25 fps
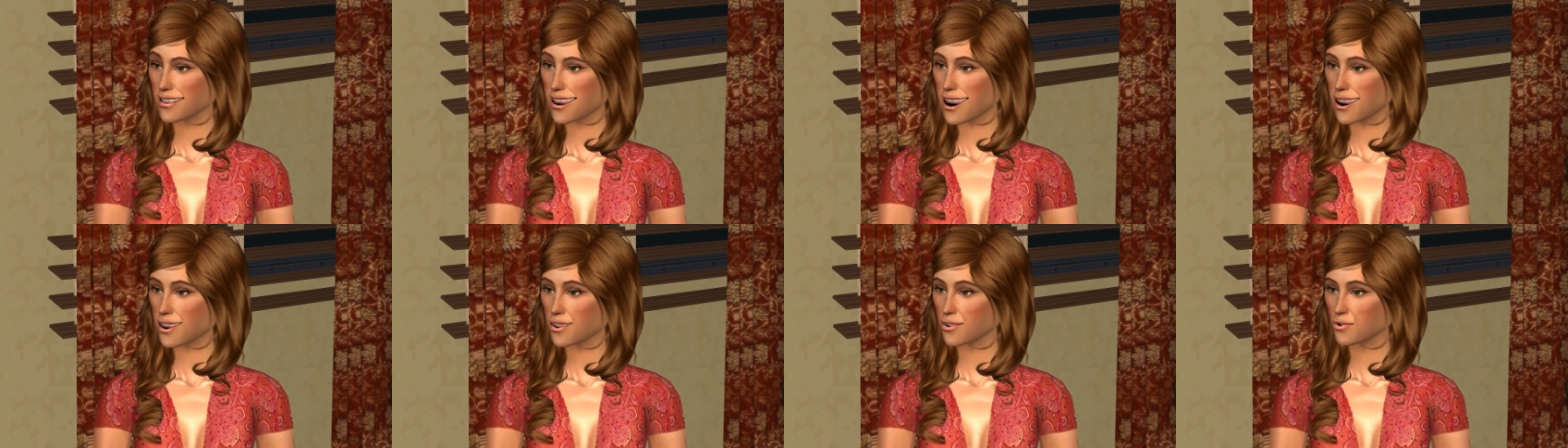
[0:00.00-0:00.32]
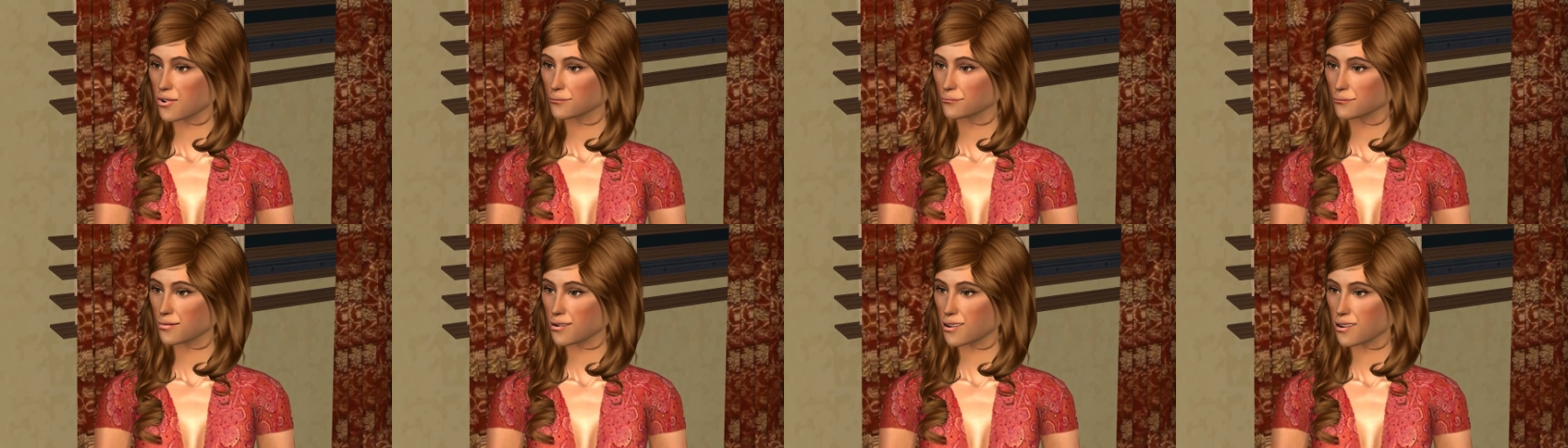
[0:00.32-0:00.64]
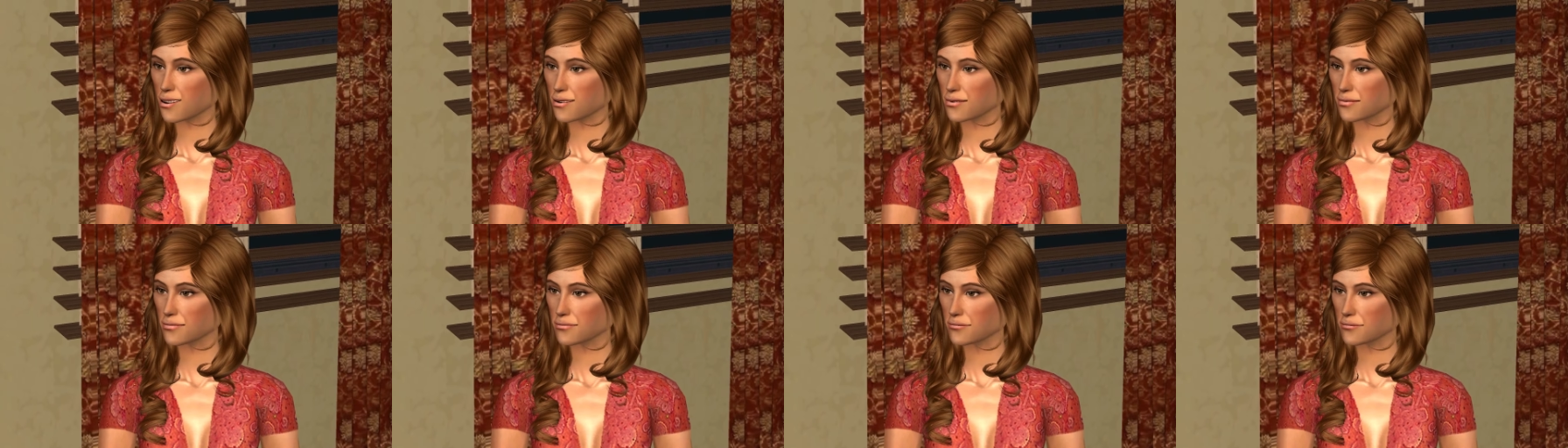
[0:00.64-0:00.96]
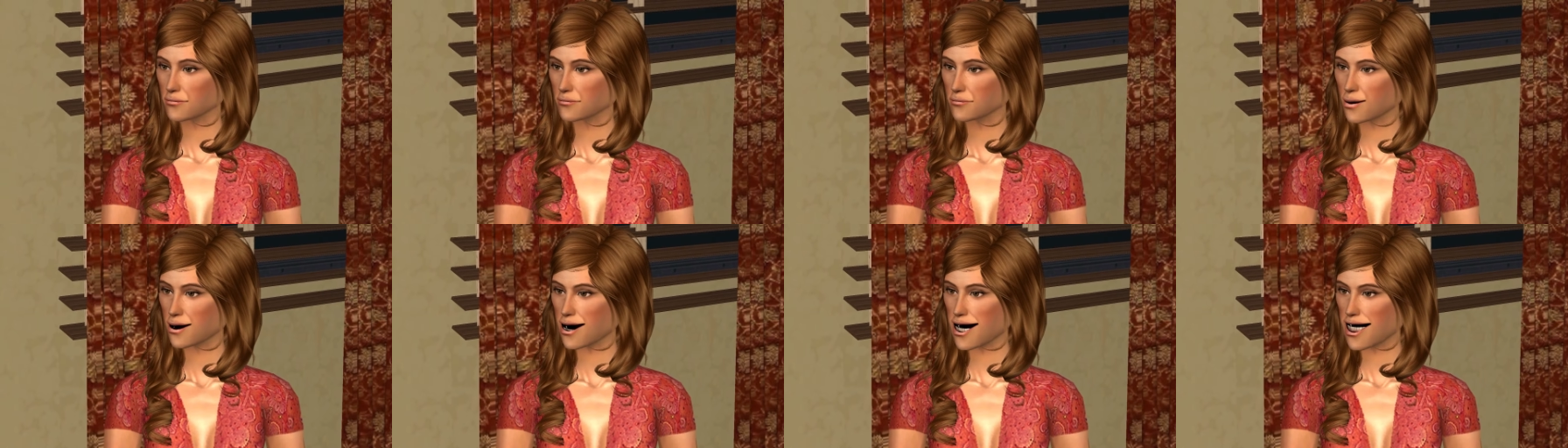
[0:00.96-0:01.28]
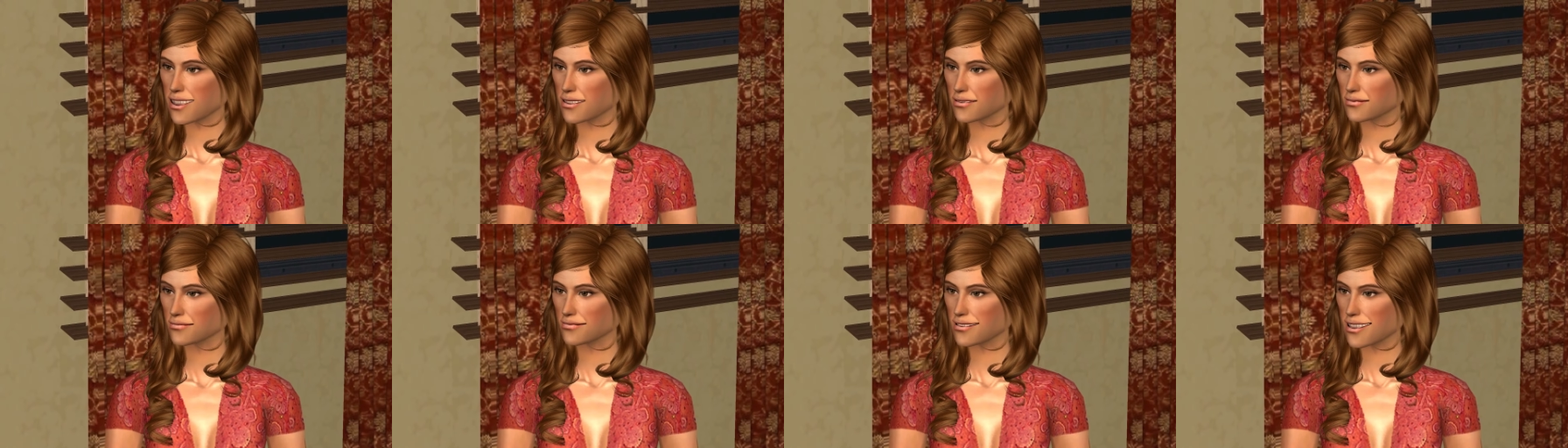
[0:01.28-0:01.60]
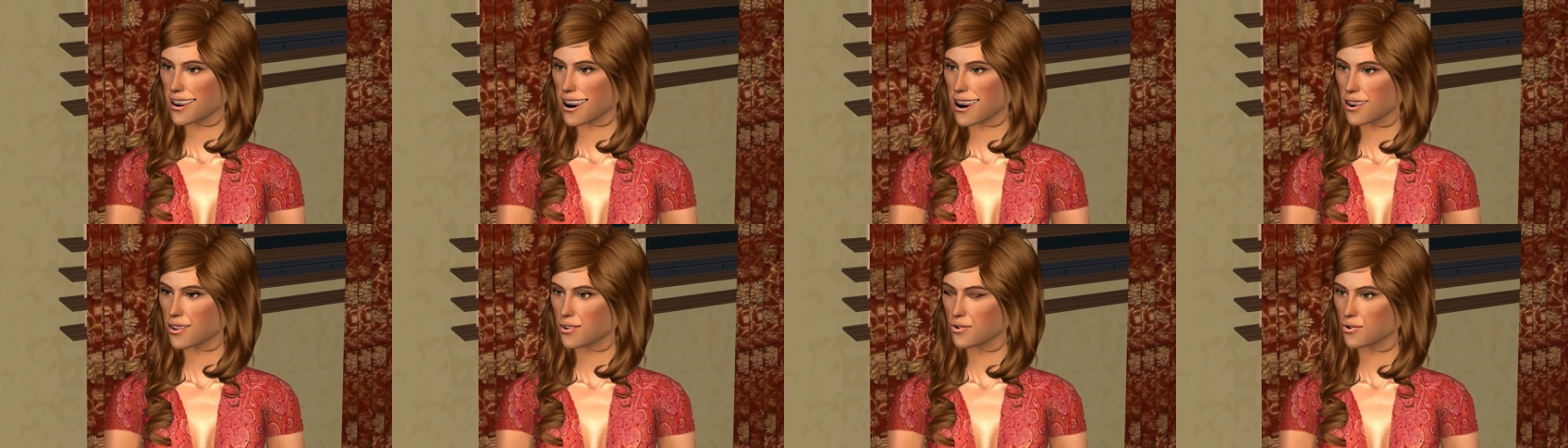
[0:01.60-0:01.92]
you're at a 10. Bring it
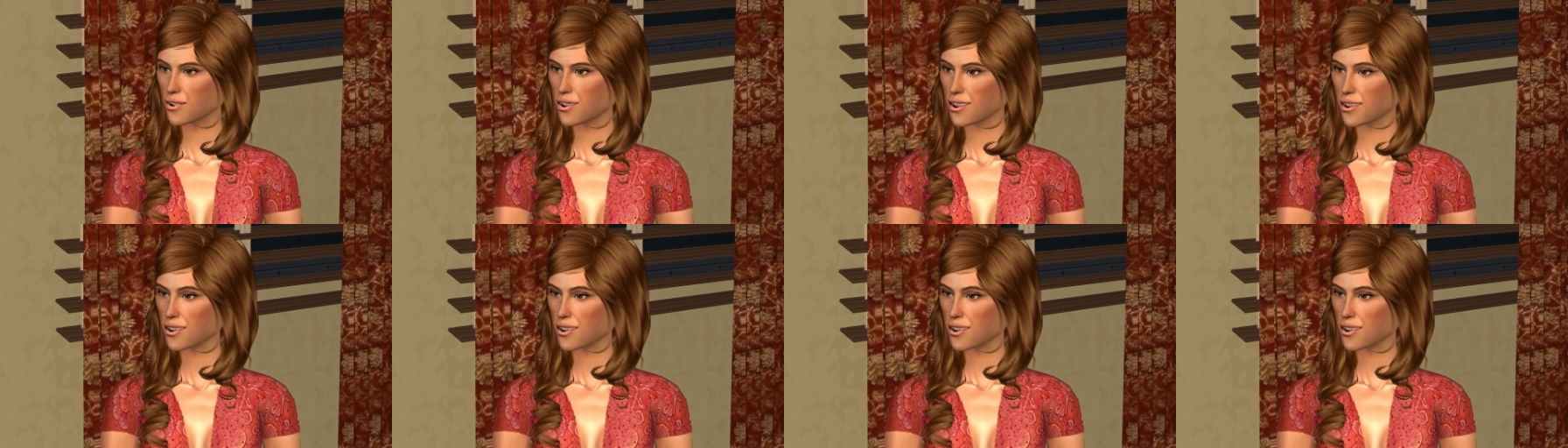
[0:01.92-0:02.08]
down to a